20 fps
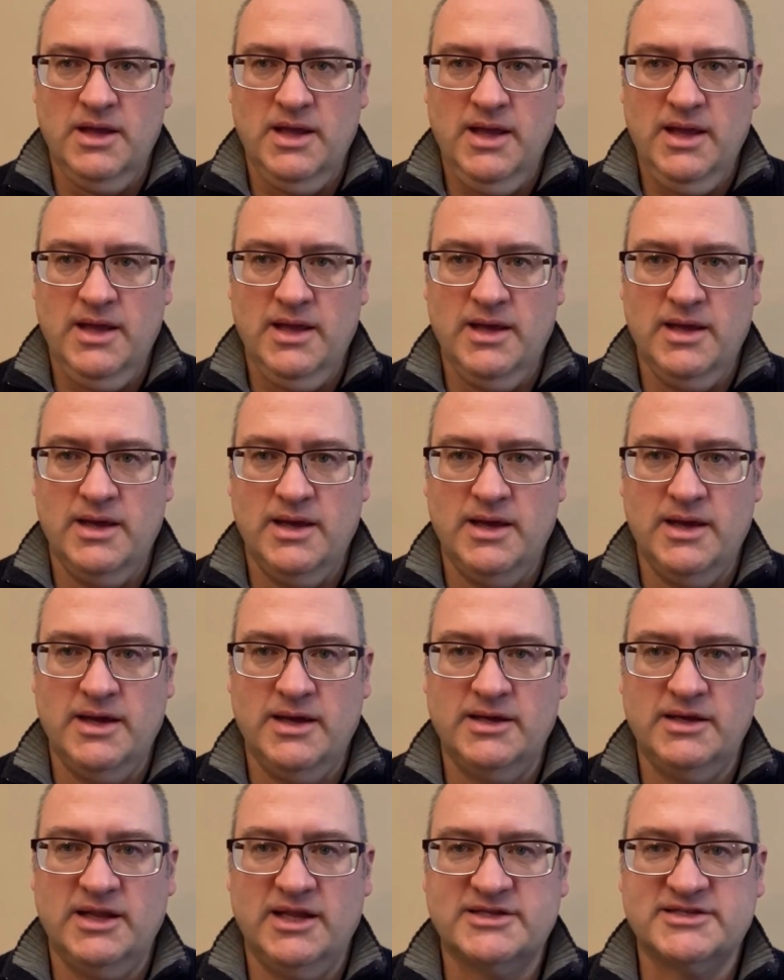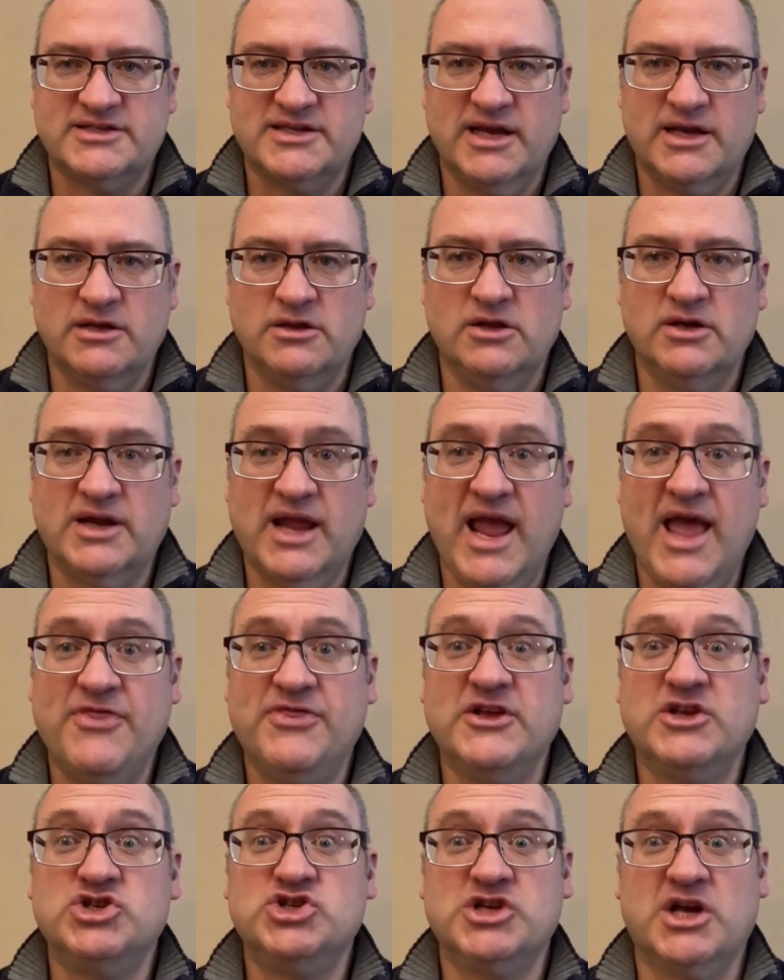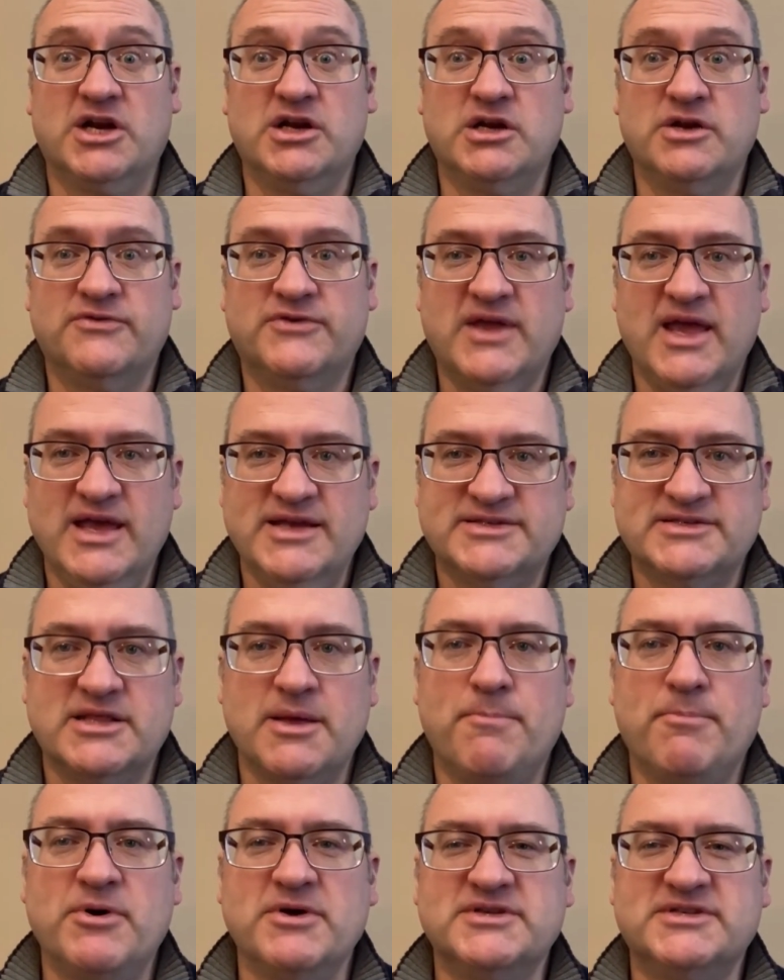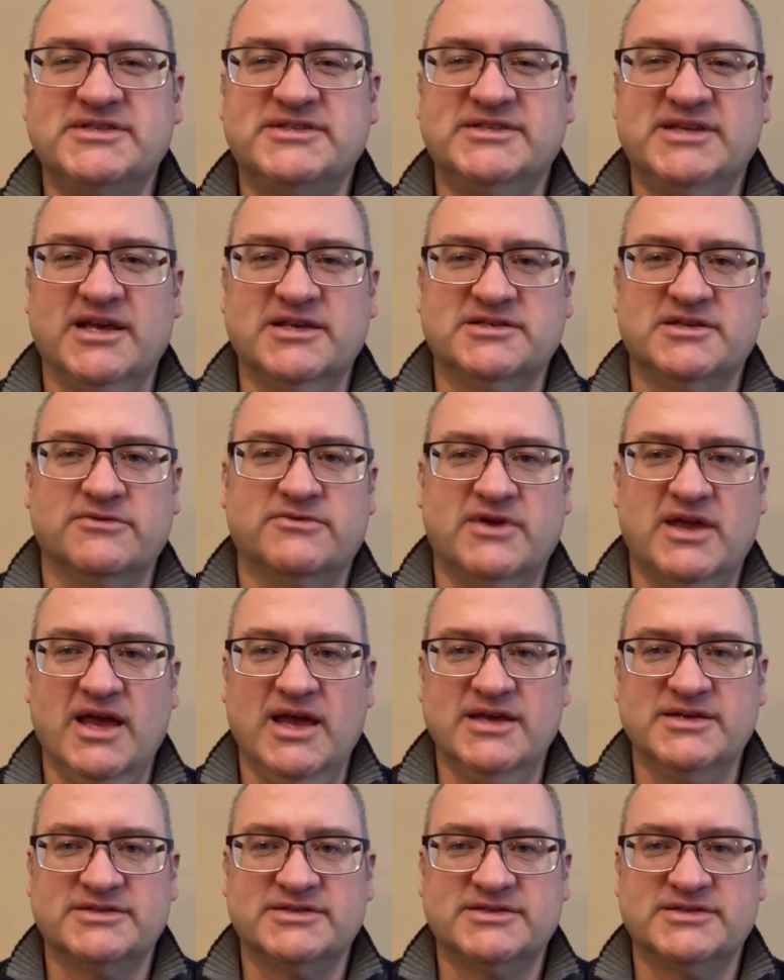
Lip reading: And let's take a look at the genitive case, the possessive case.